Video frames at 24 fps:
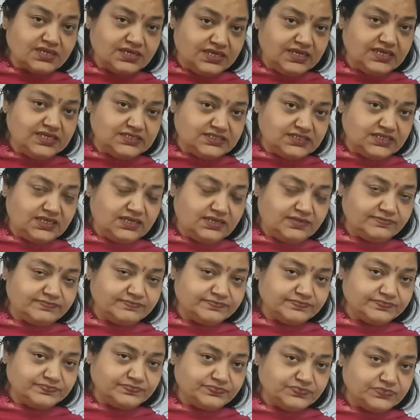Easy.
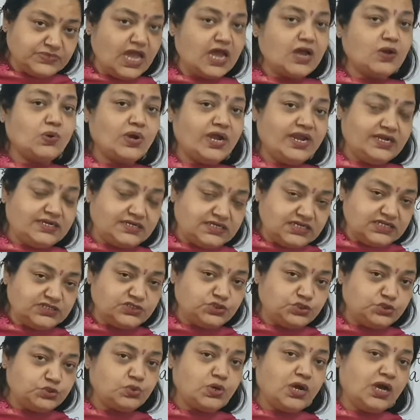Now I will teach
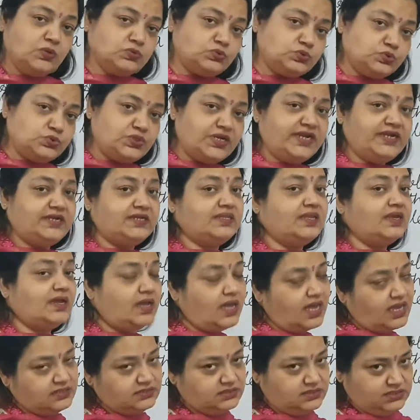you how to write the
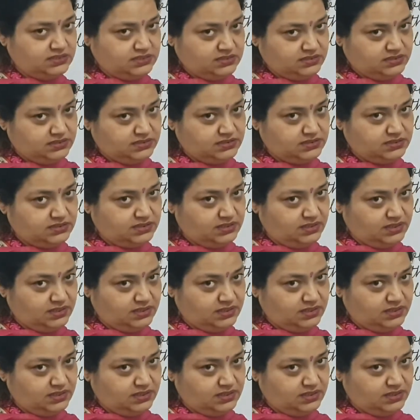answers.